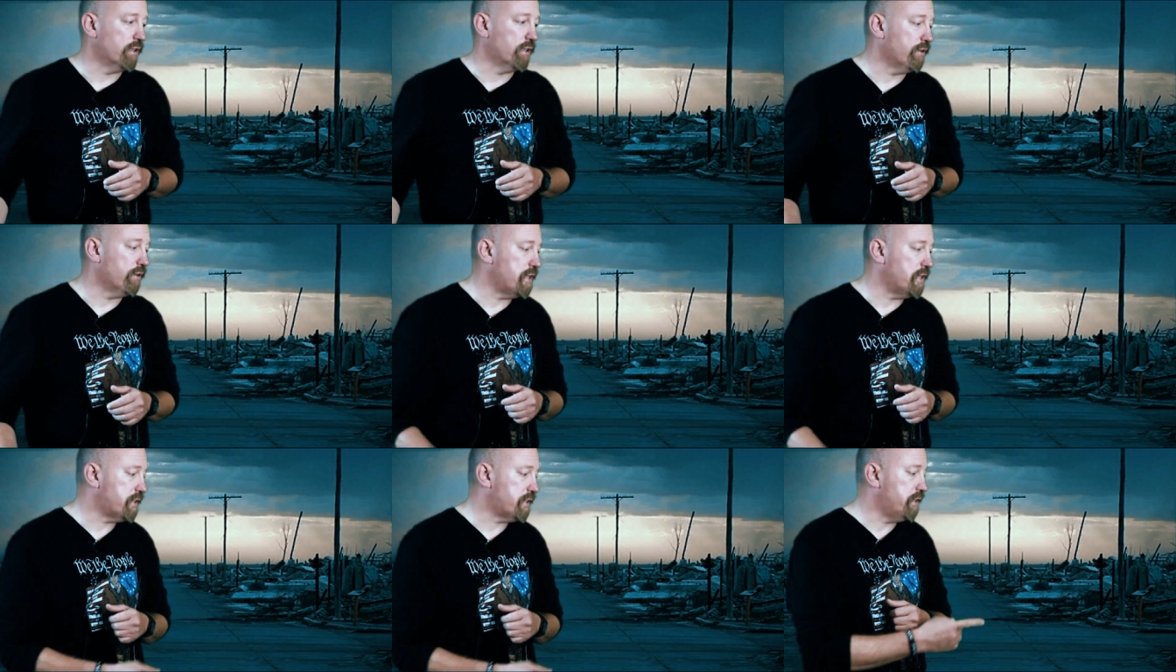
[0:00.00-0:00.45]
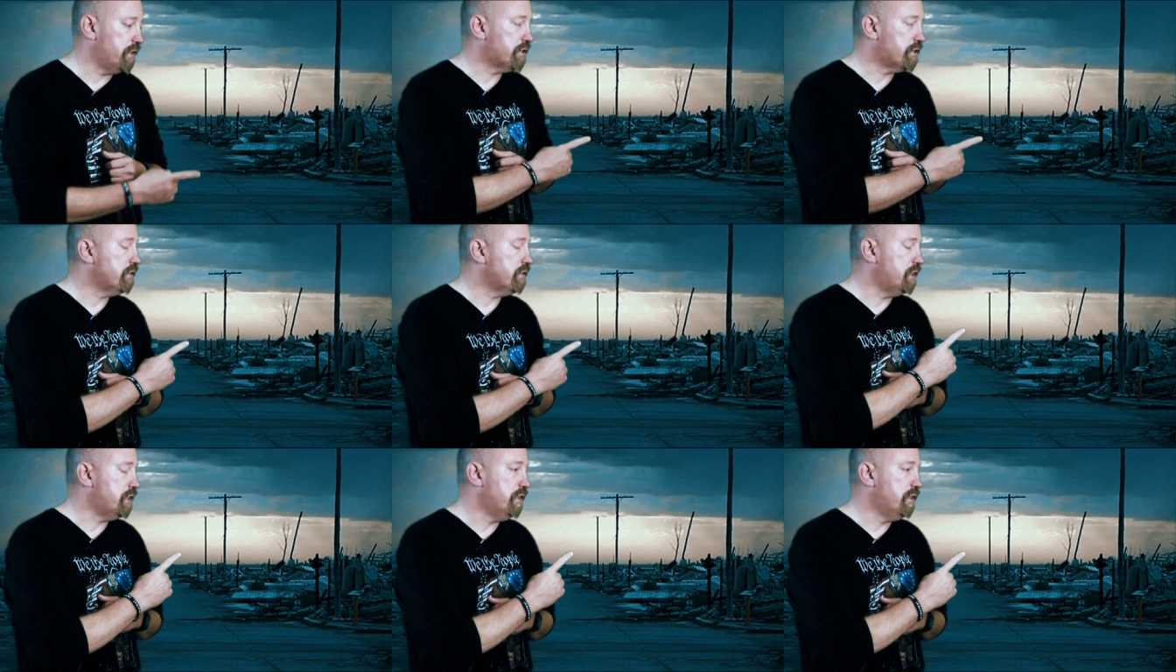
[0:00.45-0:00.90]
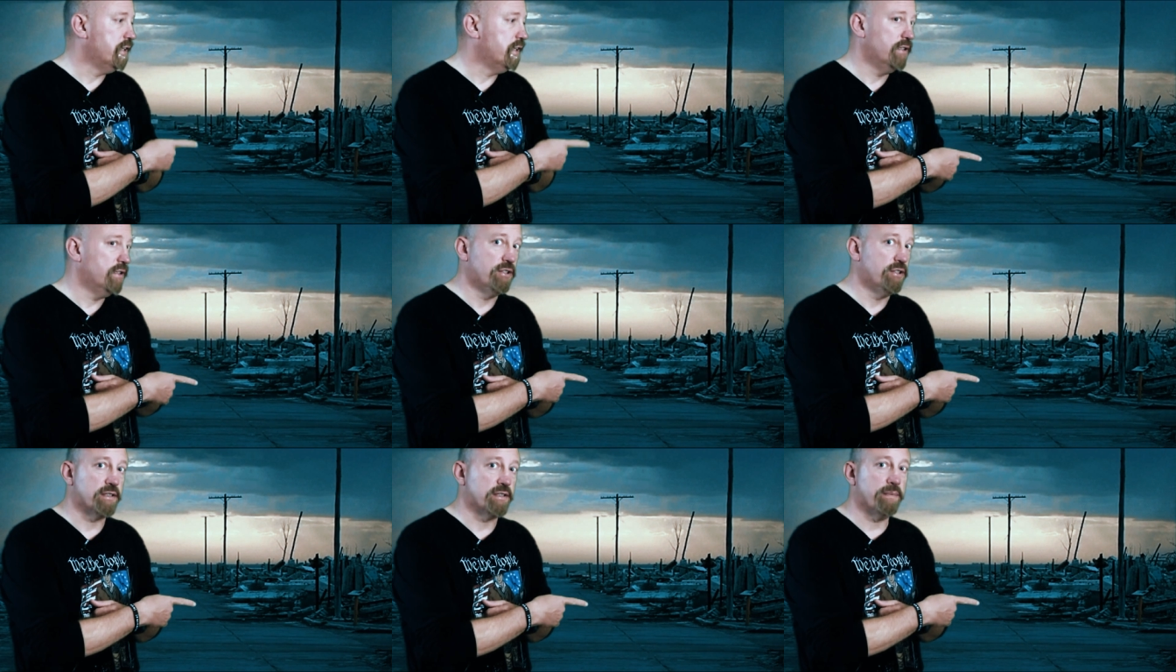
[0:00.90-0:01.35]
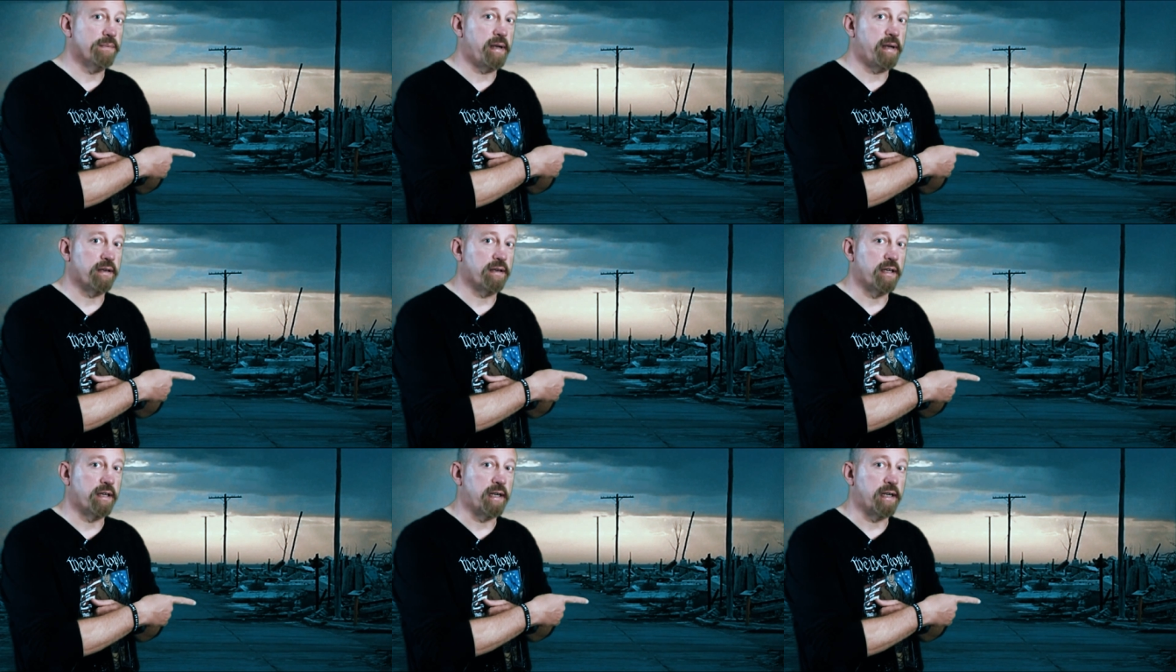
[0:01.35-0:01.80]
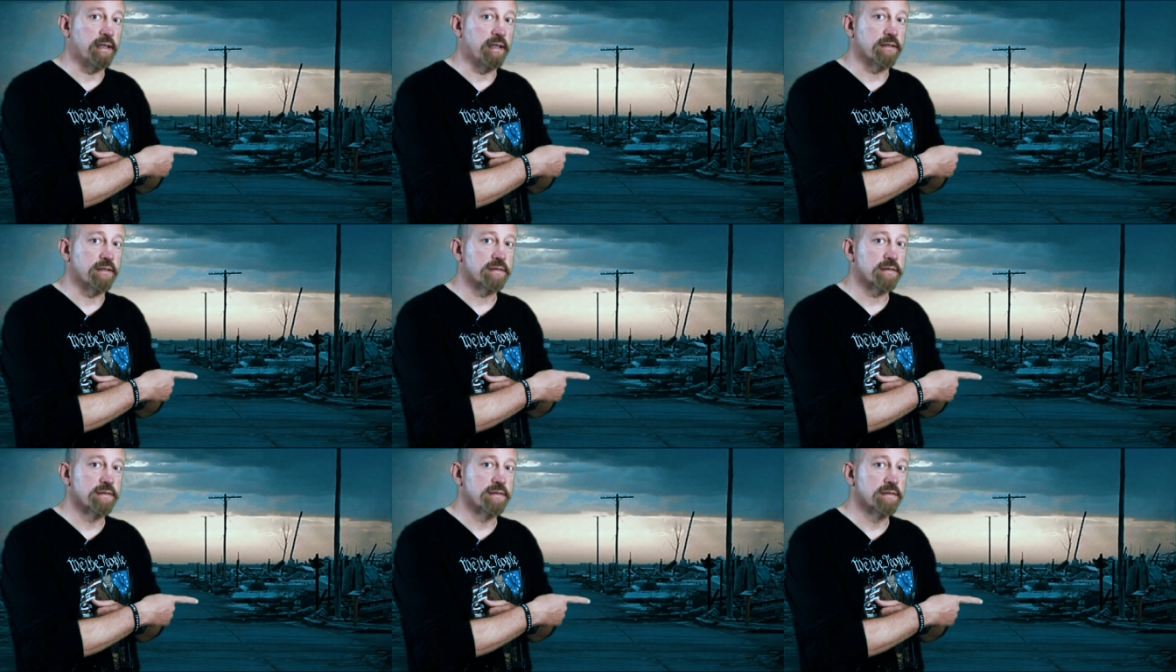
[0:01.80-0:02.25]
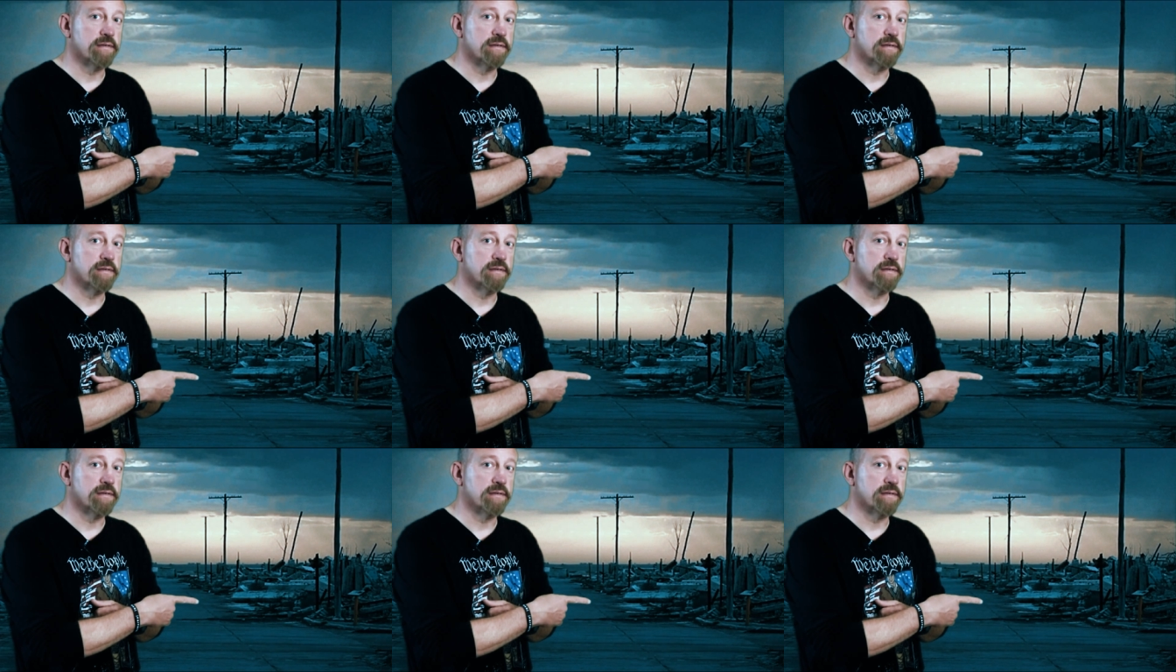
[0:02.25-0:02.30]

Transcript: on the right side of the screen just about now.